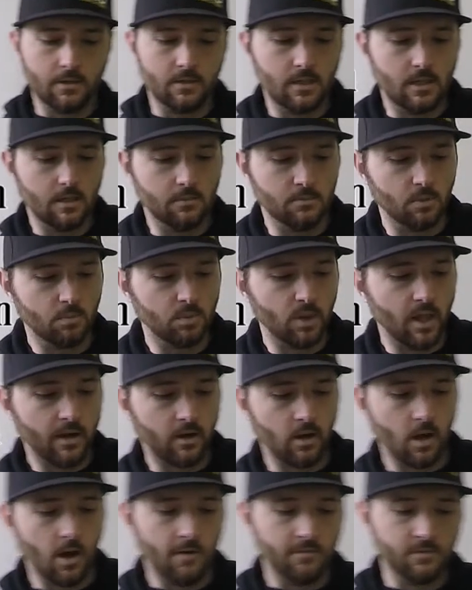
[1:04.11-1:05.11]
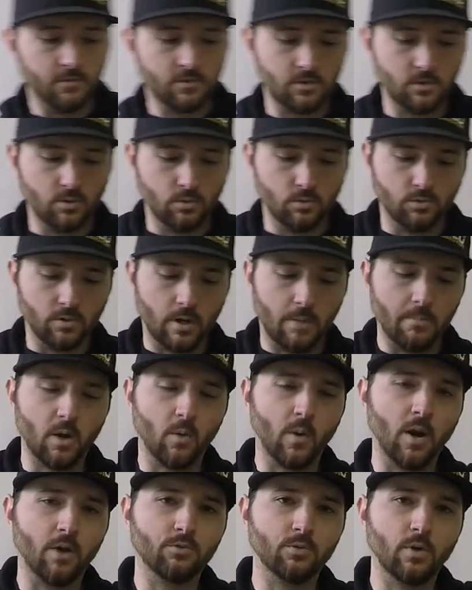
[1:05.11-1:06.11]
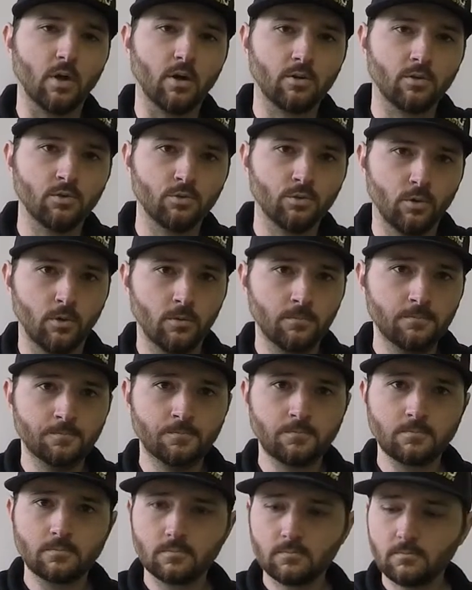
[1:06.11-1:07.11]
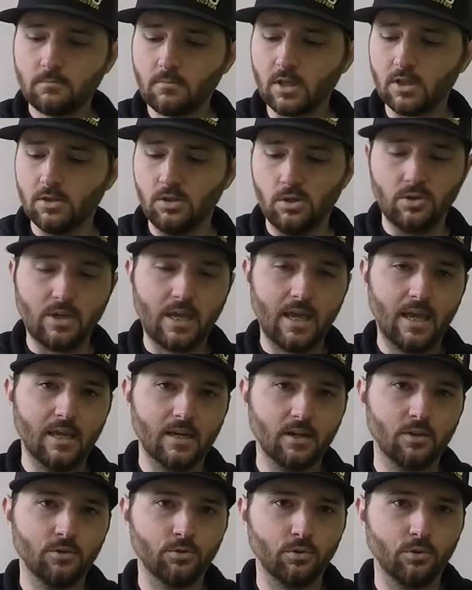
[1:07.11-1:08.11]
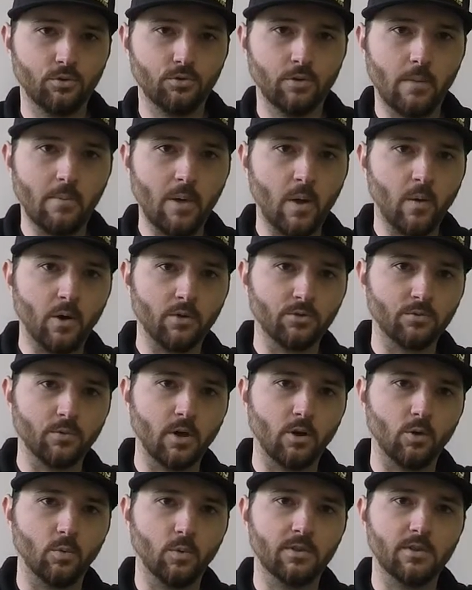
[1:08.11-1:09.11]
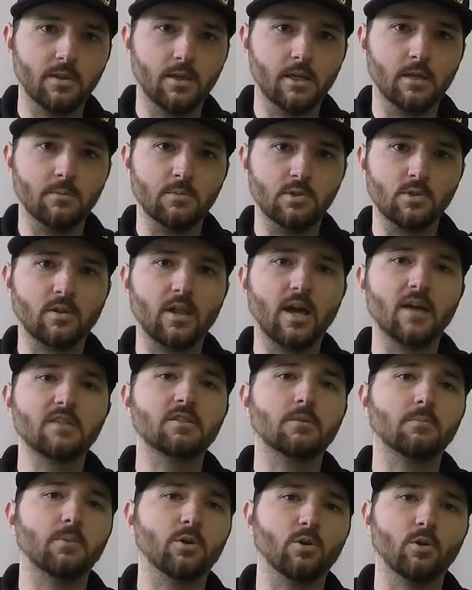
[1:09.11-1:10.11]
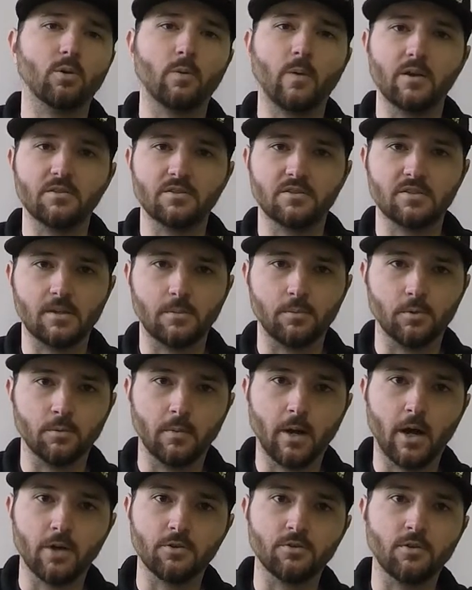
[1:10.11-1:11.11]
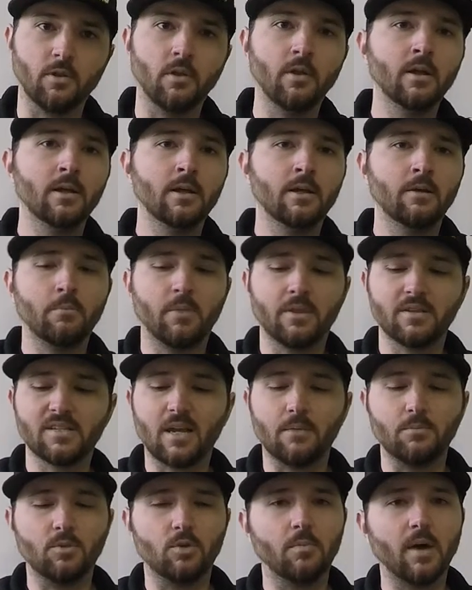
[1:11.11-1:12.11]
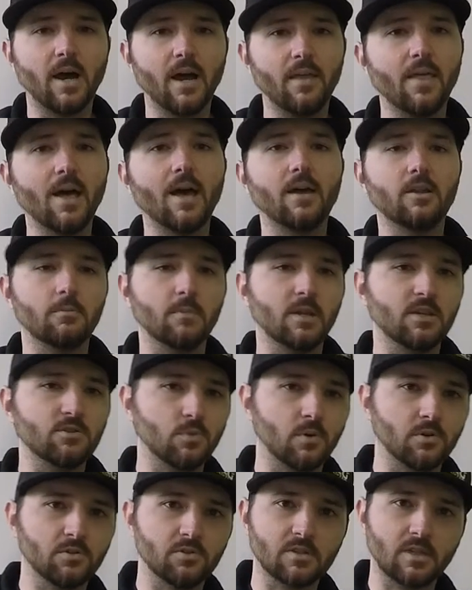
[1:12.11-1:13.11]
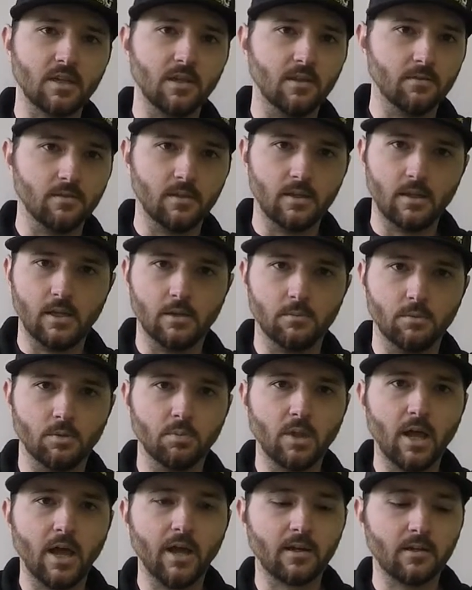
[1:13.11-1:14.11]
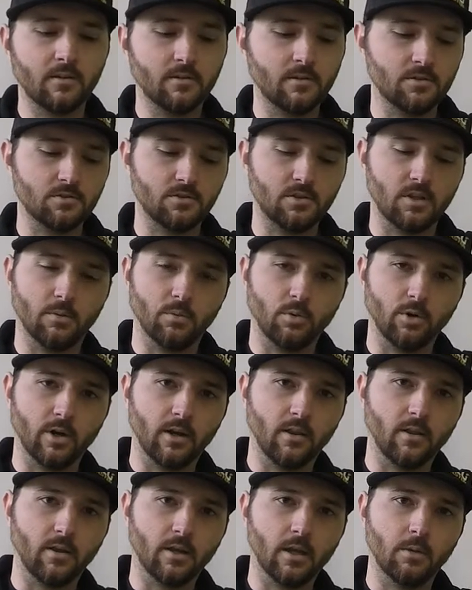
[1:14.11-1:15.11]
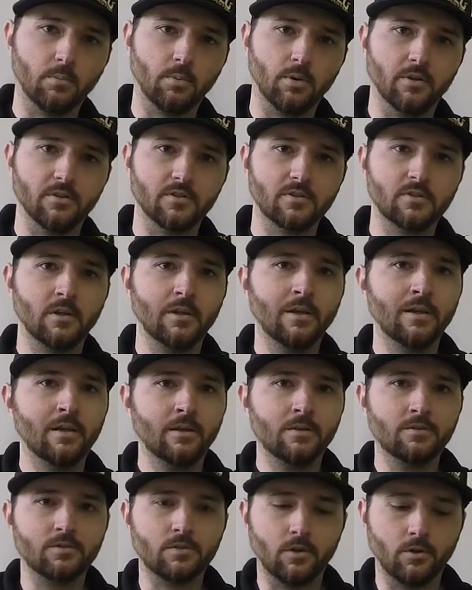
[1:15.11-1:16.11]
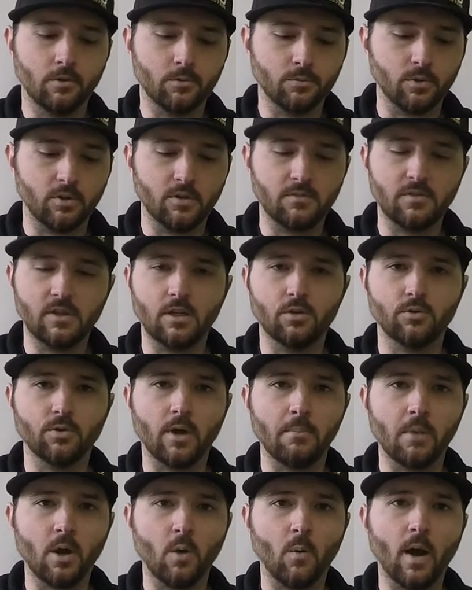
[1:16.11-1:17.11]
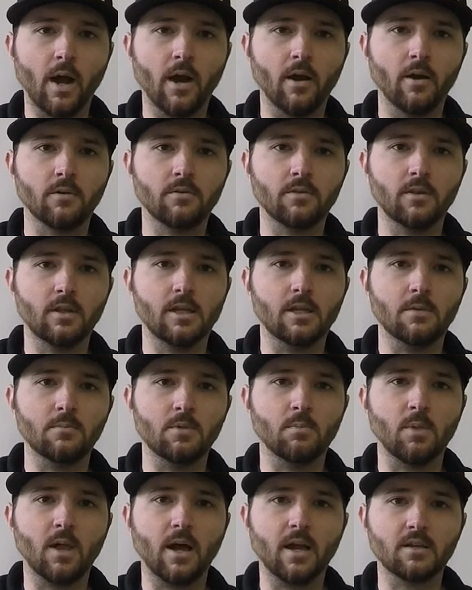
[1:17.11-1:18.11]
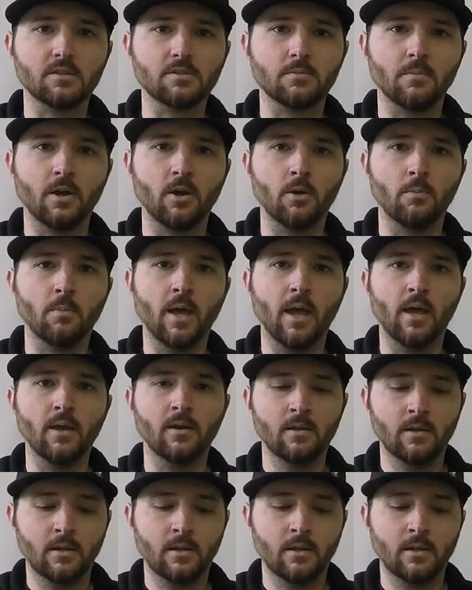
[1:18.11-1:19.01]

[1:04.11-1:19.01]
the E M U Black offers you drive-by-wire throttle control. You can control drive-by-wire throttle with the E M U Classic, but it requires a separate module. By the time you buy that, you may as well just get the E M U Black because you get more analog inputs. So really, if you need drive-by-wire, the E M U Black is a better bet.